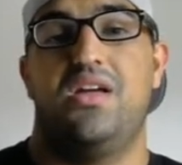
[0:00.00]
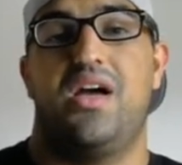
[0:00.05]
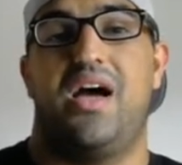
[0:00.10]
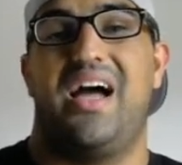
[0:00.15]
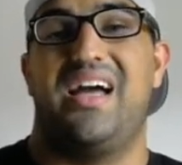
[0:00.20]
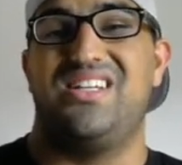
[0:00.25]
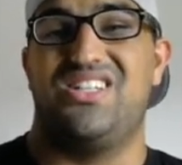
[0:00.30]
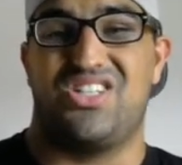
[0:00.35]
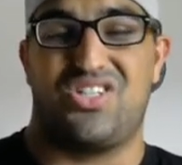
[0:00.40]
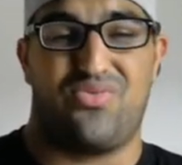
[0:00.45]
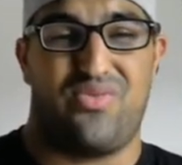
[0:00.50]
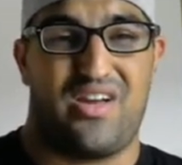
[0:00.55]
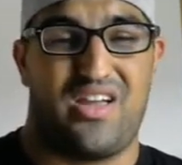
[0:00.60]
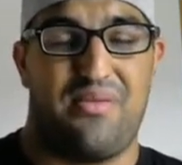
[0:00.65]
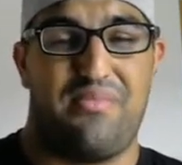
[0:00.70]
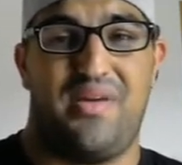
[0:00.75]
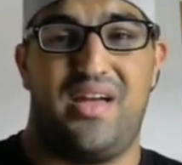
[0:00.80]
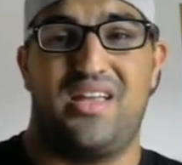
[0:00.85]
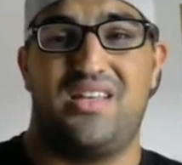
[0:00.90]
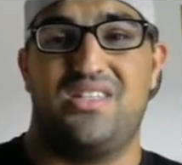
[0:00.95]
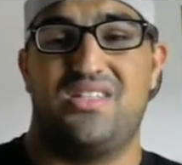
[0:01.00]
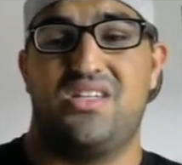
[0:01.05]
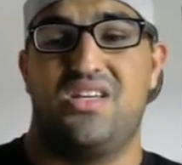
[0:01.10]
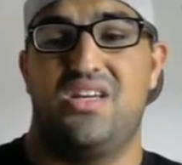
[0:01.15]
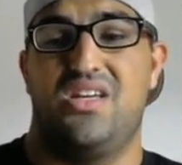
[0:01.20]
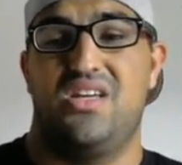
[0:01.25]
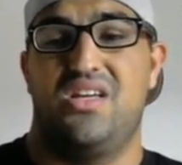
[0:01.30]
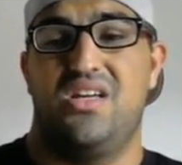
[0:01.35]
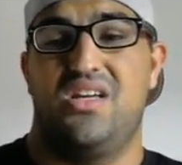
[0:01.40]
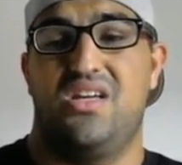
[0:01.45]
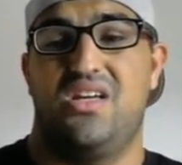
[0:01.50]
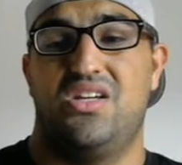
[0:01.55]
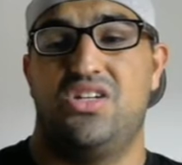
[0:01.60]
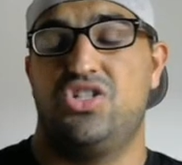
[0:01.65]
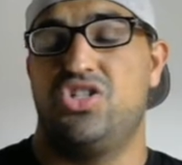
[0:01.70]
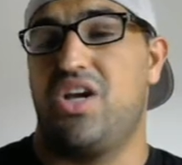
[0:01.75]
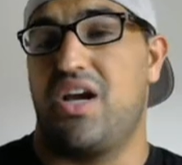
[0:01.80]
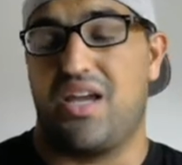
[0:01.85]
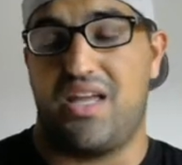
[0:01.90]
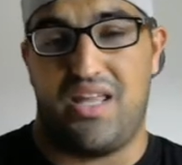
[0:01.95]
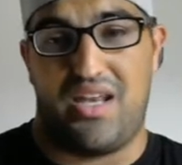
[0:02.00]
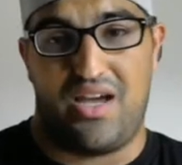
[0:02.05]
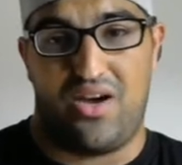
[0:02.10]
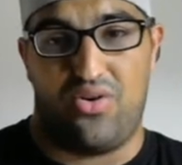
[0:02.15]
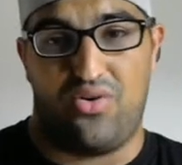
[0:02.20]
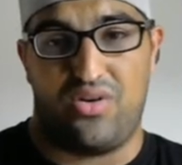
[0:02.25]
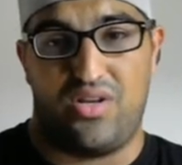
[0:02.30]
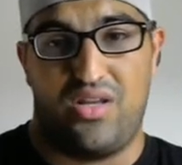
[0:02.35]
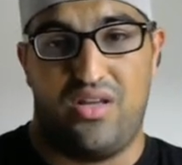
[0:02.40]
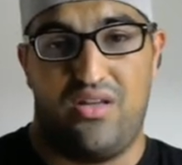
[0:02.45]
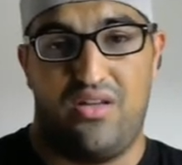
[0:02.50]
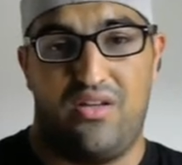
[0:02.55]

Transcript: I just recommend check it out.